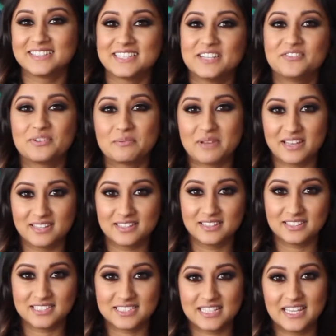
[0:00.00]
Ali from Henna,
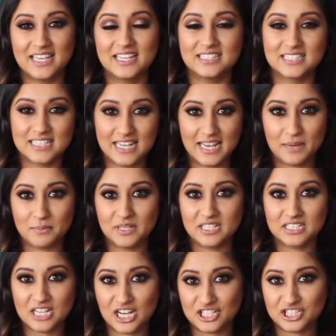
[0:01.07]
and today I'm going
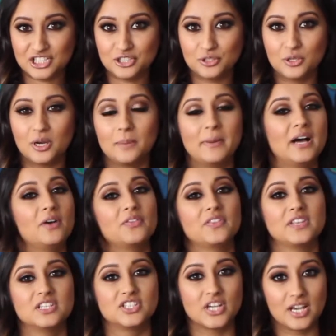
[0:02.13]
to talk to you about
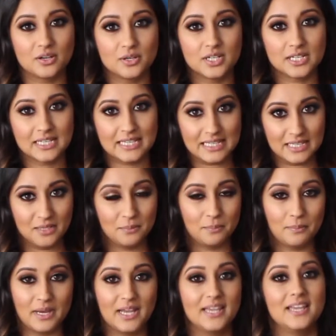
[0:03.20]
the Jagua
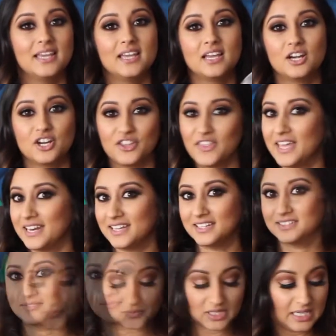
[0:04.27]
Kit by Earth
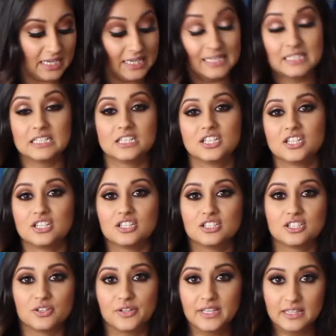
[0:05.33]
Henna.
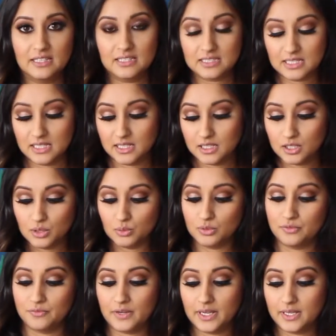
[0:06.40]
So in this kit you
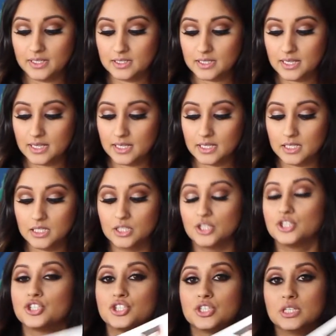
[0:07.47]
will find a
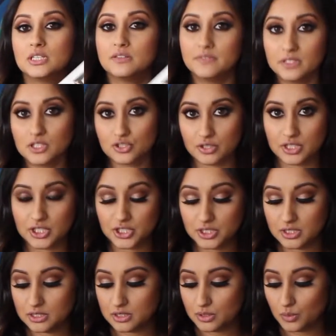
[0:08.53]
sheet of
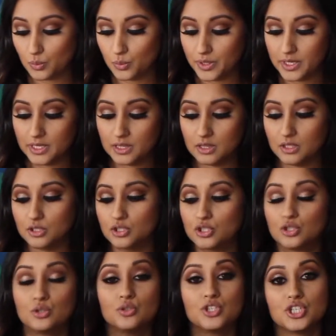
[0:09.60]
instructions with
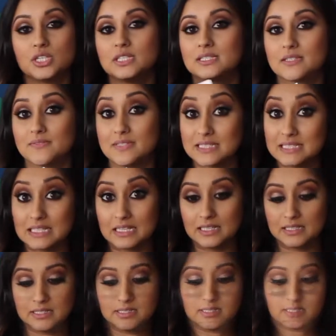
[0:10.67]
2 sheets of
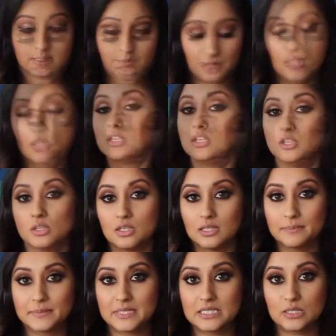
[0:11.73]
designs,
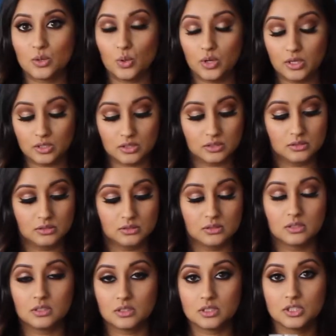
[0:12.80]
eucalyptus oil,
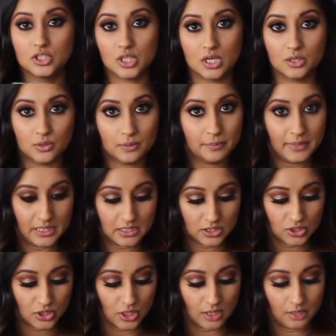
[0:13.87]
the Jagua
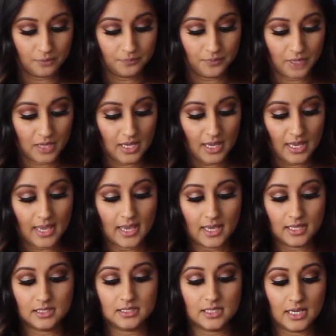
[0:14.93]
base gel,
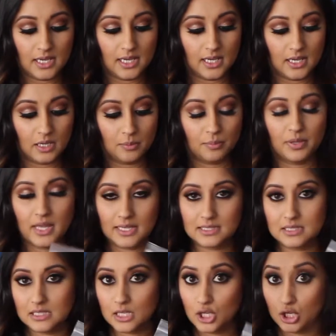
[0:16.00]
and a
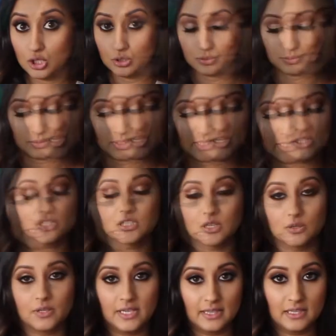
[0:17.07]
plastic cone.
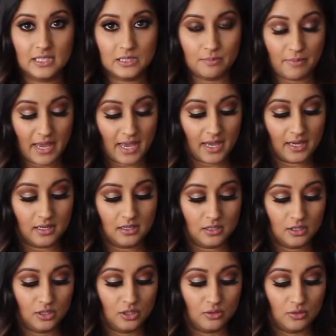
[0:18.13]
So in this bag
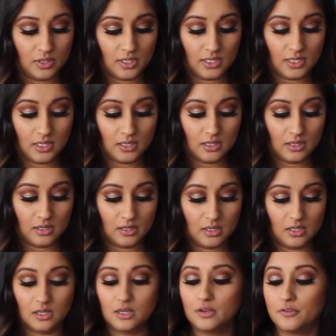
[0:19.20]
you get
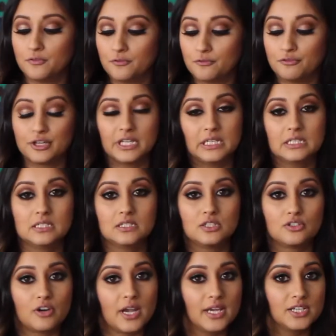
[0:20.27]
the
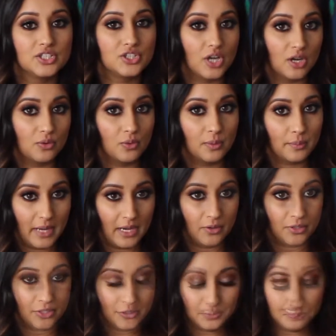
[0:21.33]
freeze-dried Jagua
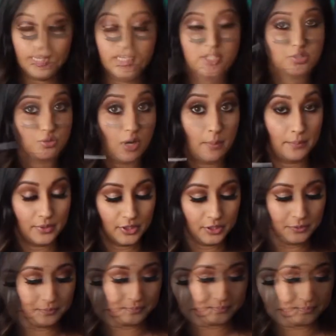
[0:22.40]
powder, a
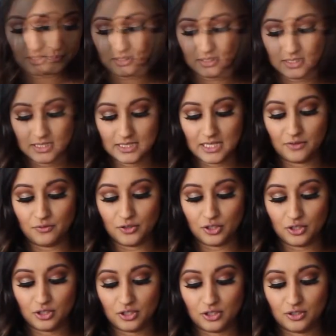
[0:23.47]
dropper,
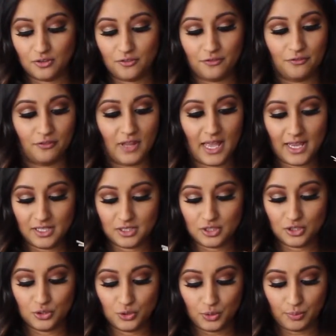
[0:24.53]
several flat
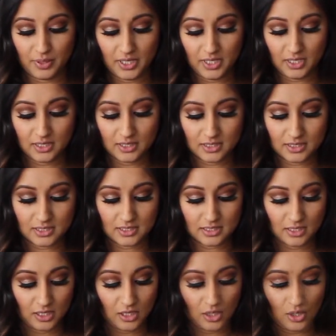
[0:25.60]

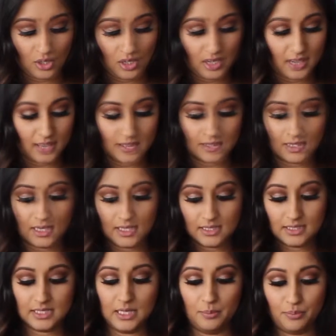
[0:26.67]
toothpicks, and
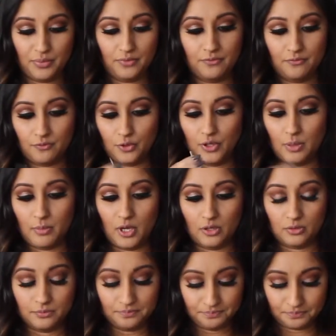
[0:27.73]
a tip for the
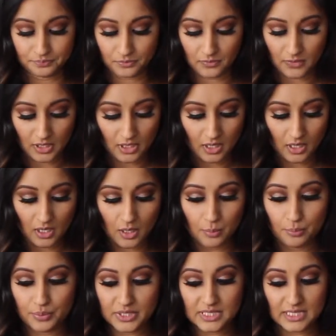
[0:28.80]
bottle.
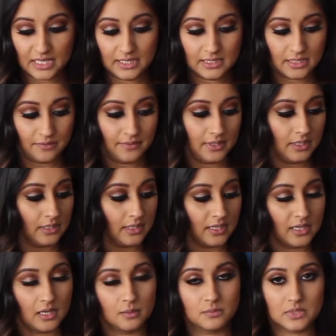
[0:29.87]
Besides everything
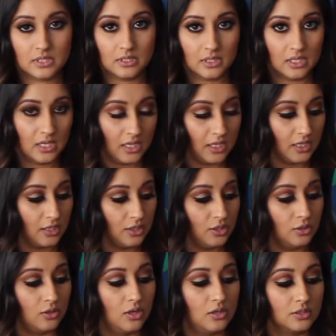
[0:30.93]
that comes in the kit,
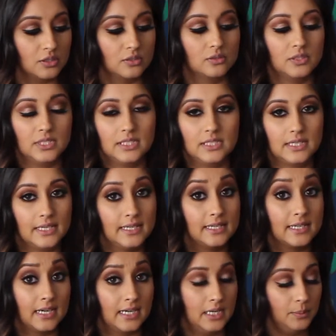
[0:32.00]
you'll also need a
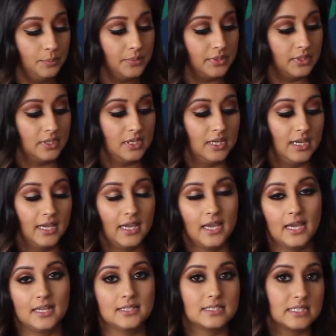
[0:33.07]
cup
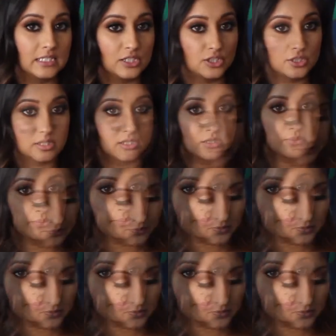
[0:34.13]
and scissors.